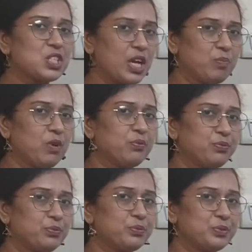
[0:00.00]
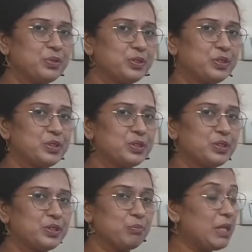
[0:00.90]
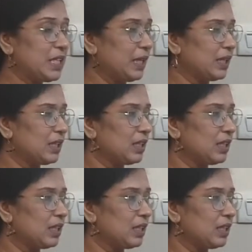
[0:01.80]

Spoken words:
type of meeting.